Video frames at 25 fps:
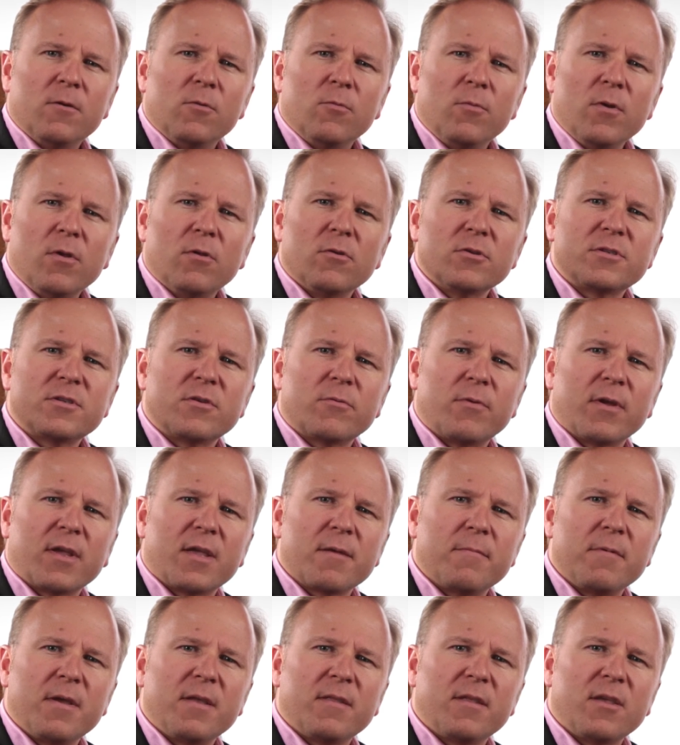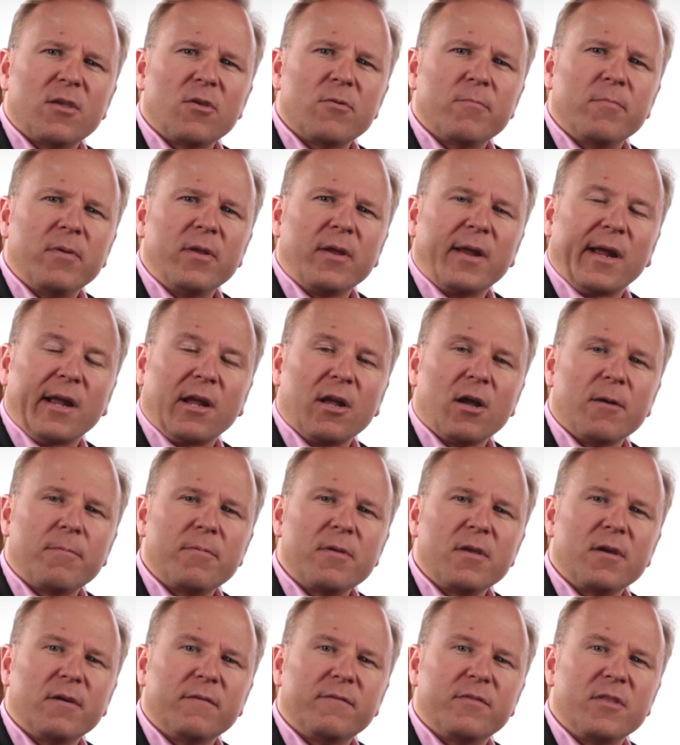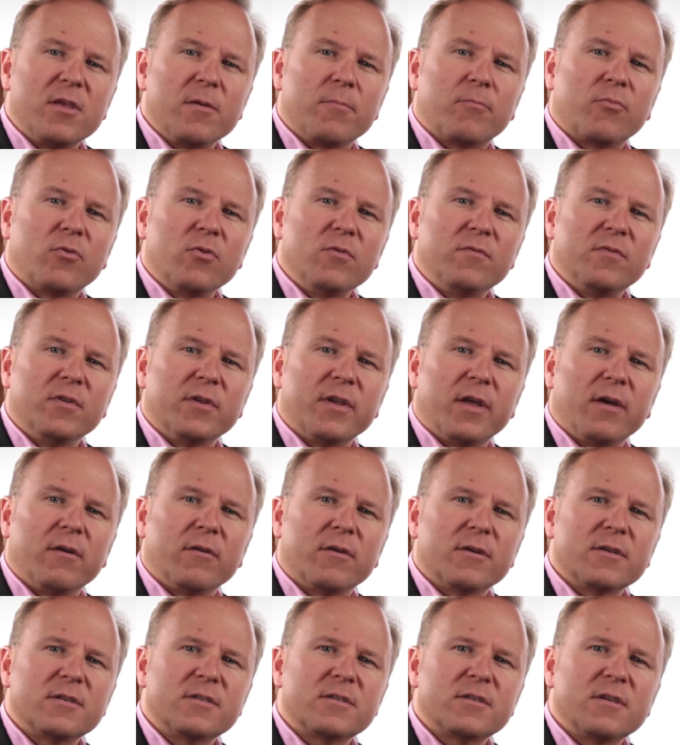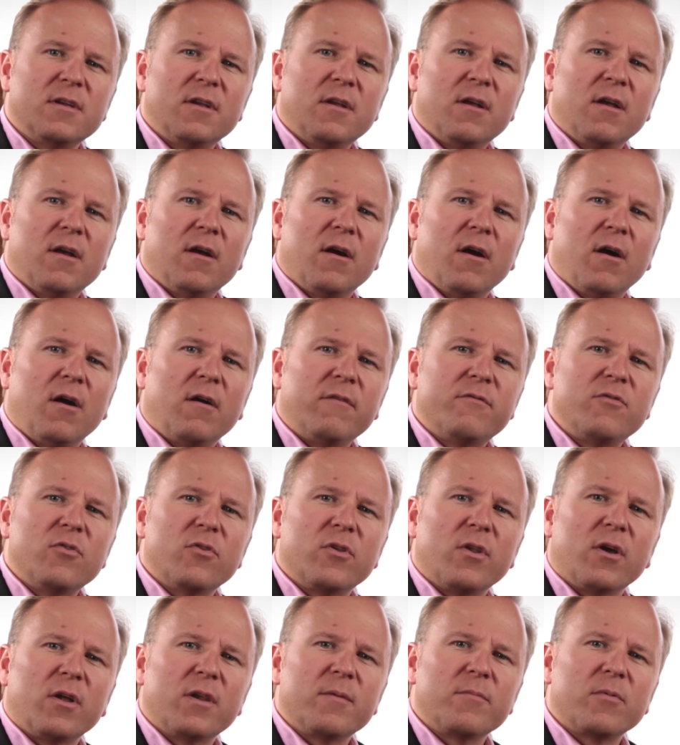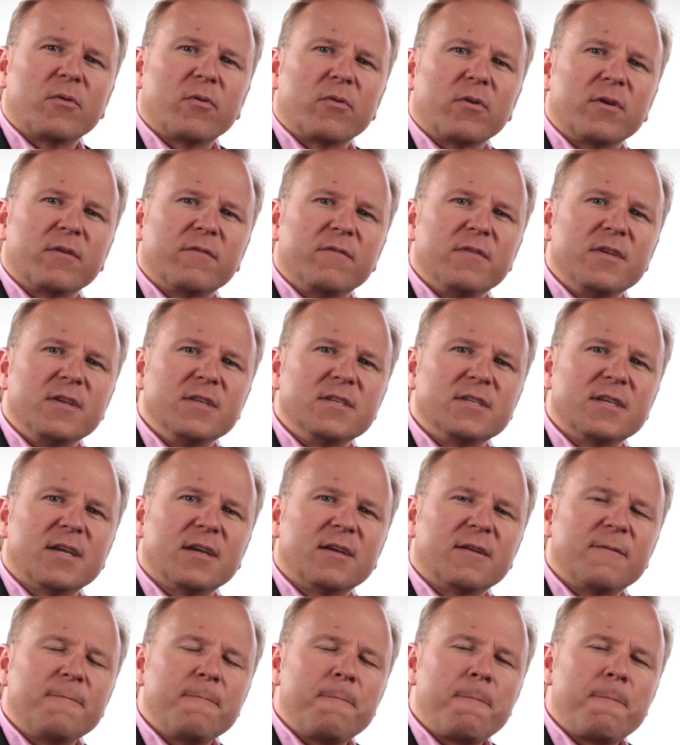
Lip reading: we also recommend that you bring a copy of the approval notice of your non-immigrant visa